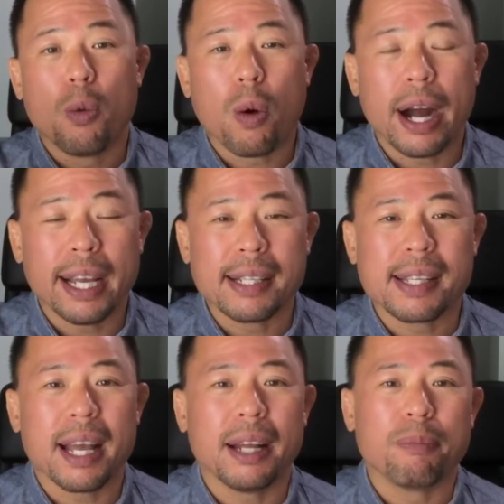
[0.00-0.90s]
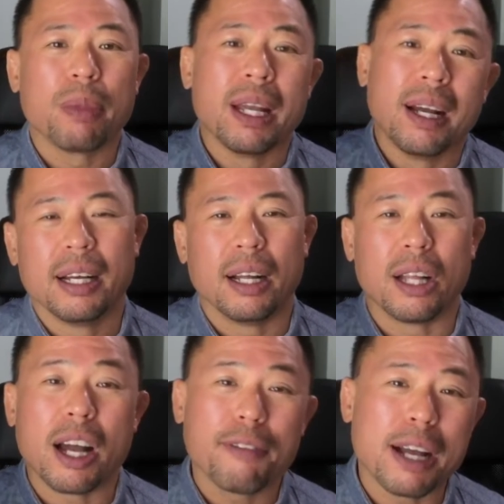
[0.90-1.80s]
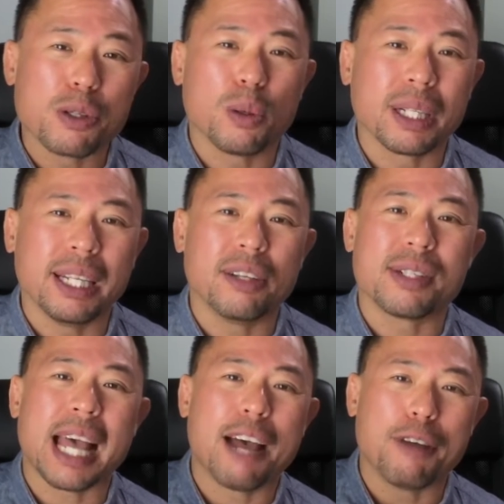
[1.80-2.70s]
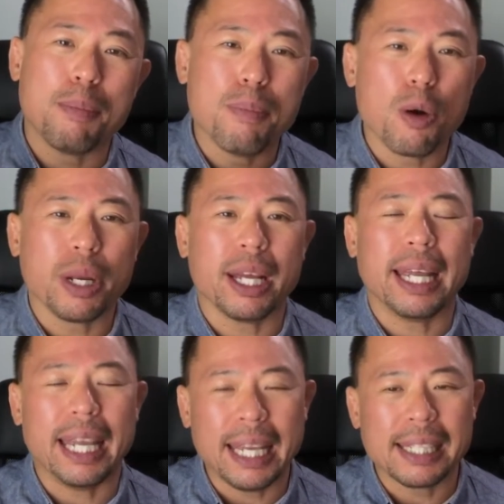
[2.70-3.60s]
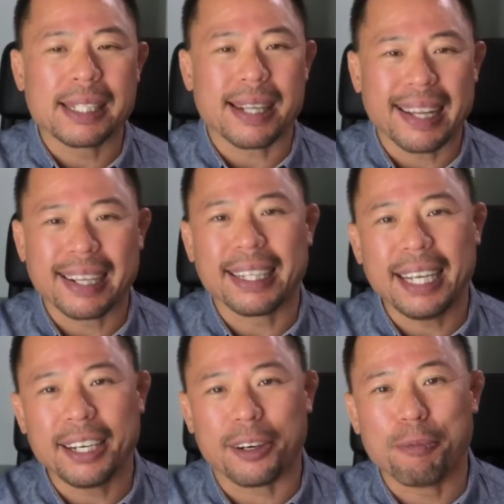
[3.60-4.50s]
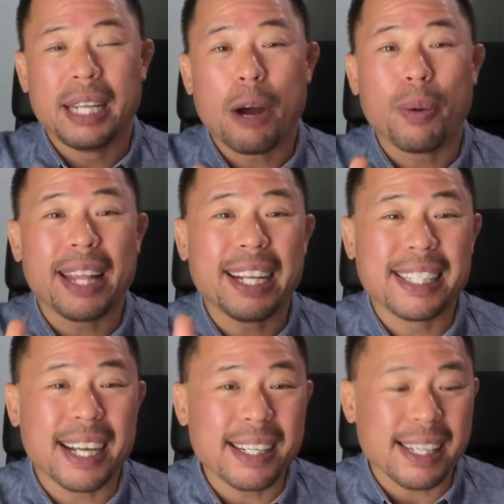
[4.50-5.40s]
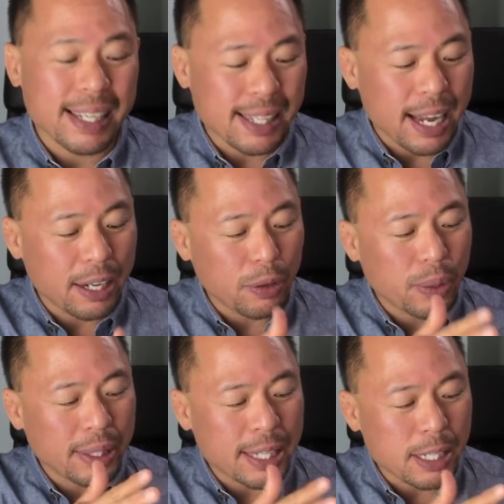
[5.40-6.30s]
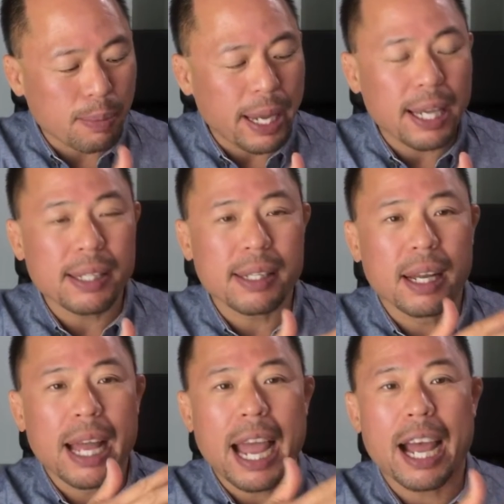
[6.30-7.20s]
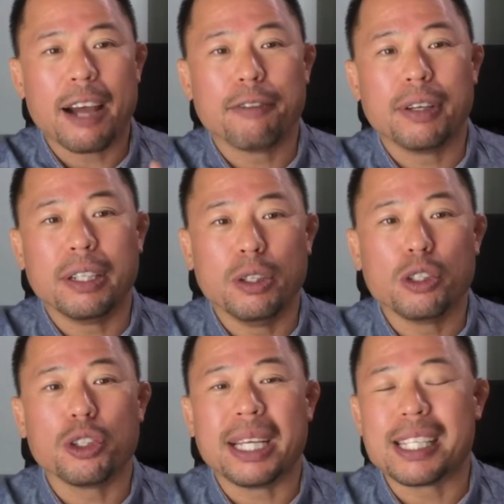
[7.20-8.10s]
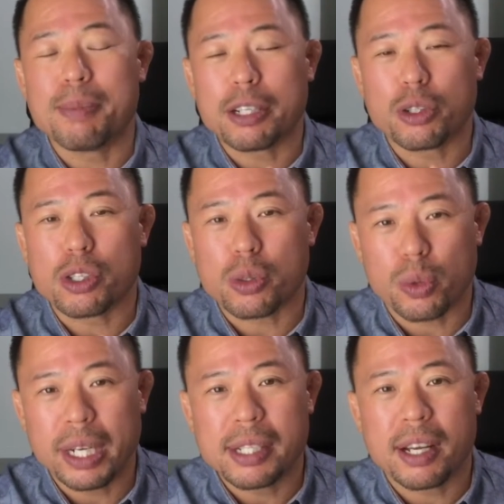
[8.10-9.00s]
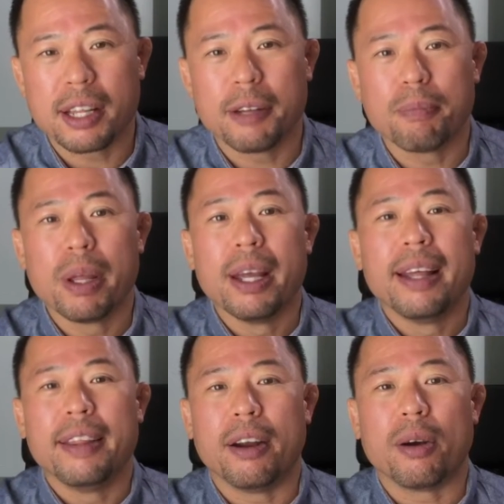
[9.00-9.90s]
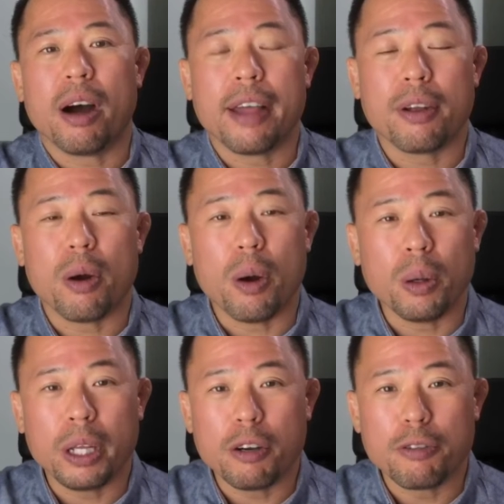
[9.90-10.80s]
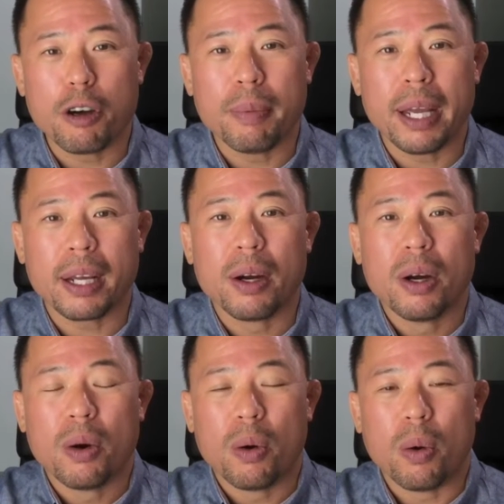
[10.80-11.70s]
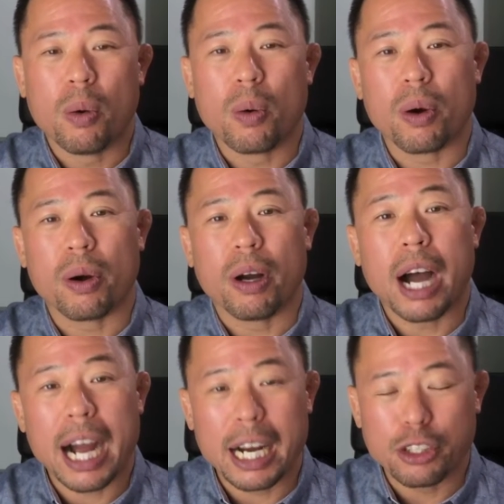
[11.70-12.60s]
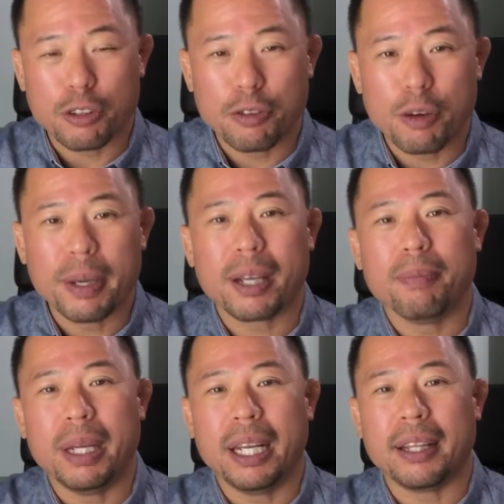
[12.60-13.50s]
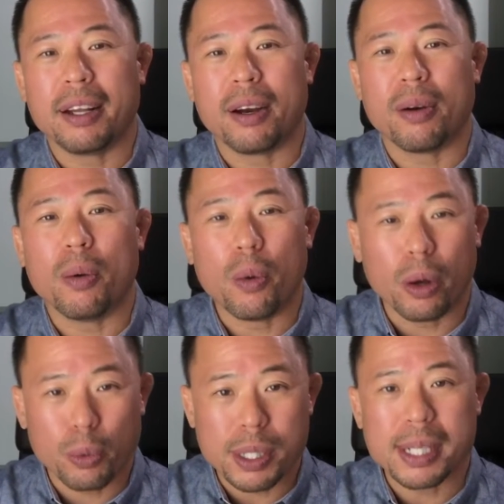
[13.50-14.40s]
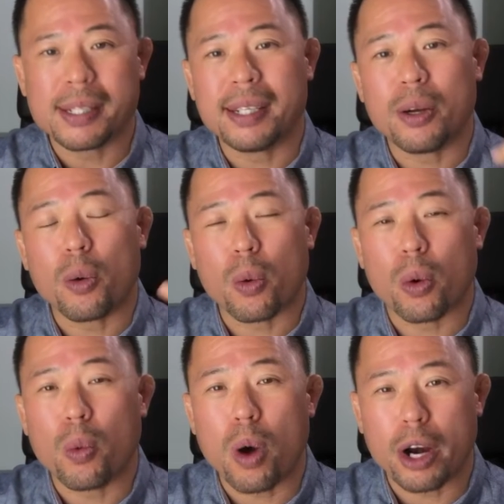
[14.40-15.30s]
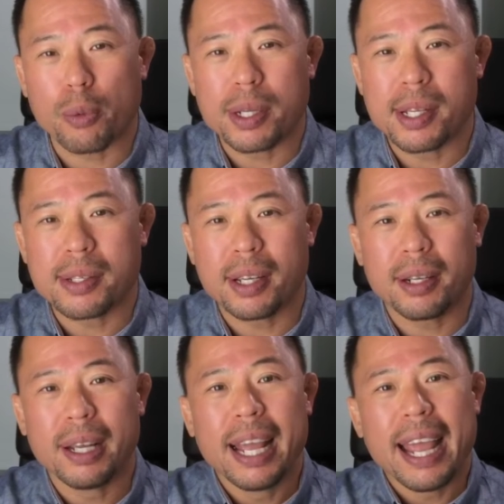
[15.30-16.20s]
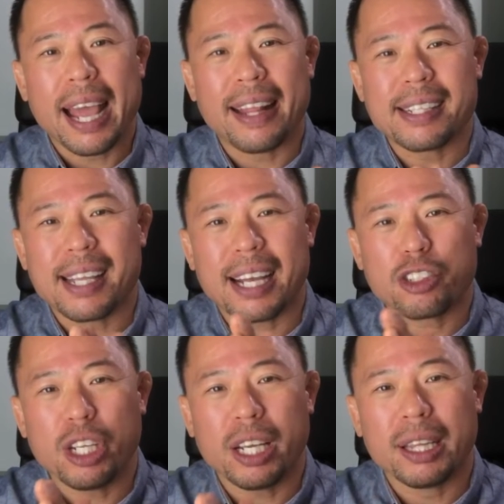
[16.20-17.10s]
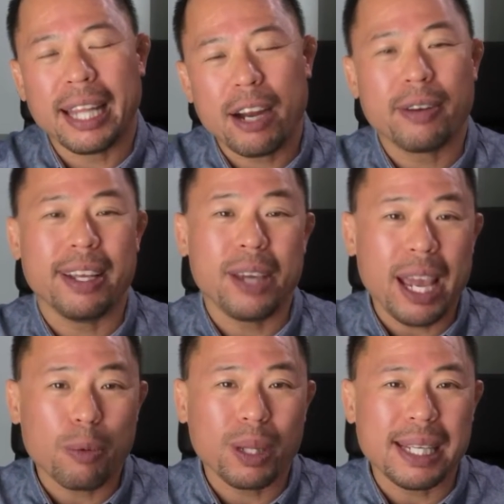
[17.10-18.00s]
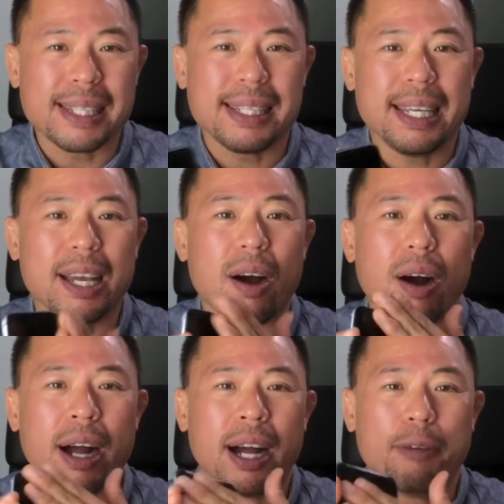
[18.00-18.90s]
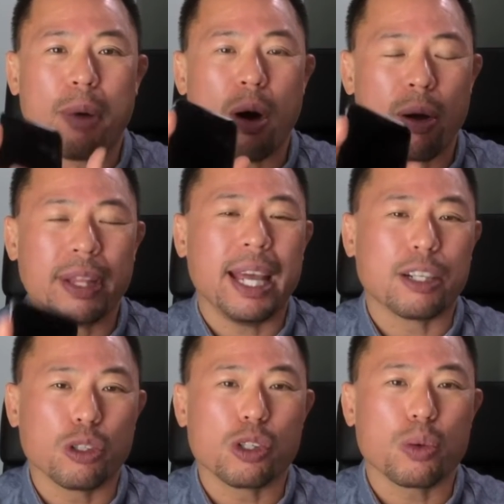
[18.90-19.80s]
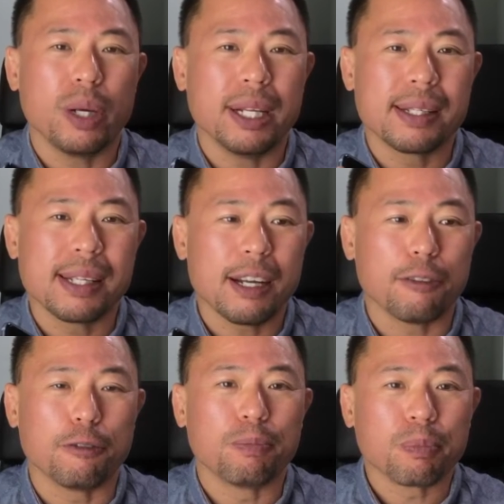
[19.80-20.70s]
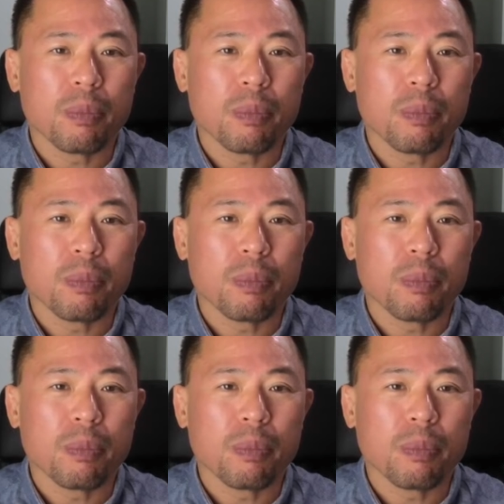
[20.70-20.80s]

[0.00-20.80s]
Why is that? A lot of household cleaners have ammonia inside the cleaner. Now what that does is that displays have usually special screens on them. They're either oleophobic or hydrophobic, meaning they're oil resistant or water resistant. And that's actually a layer that you can't really see on the actual screen itself.